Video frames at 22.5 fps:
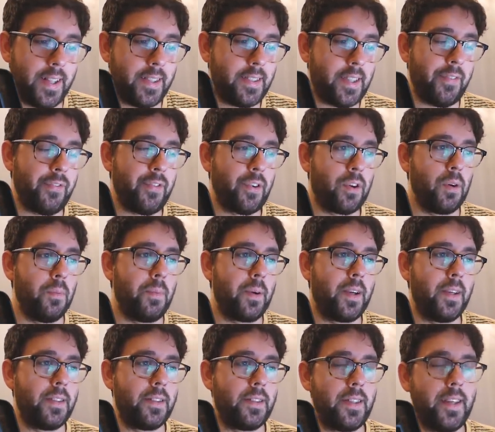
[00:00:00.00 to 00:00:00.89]
It's difficult
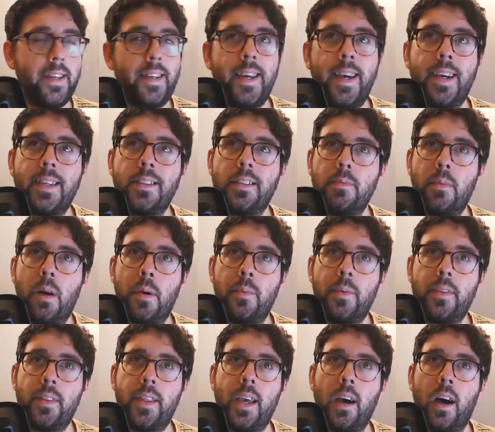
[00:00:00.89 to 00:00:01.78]
because the E D S at the
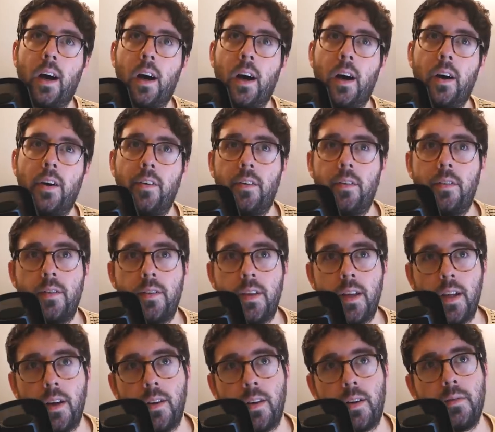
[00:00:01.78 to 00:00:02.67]
moment, they are,
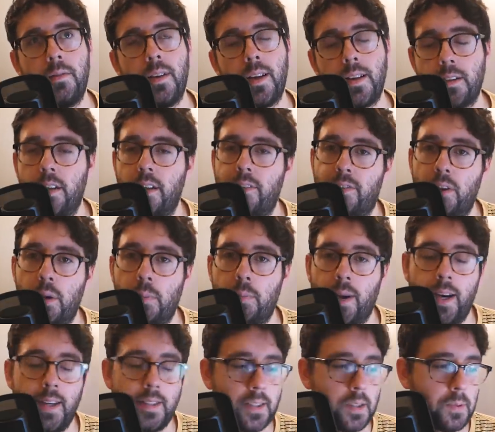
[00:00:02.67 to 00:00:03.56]
you know, looking, looking at a few
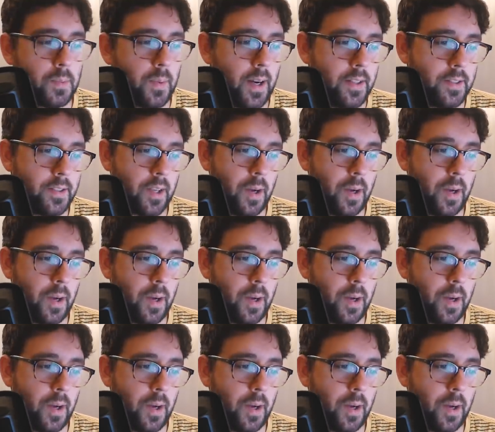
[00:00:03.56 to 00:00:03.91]
players as well.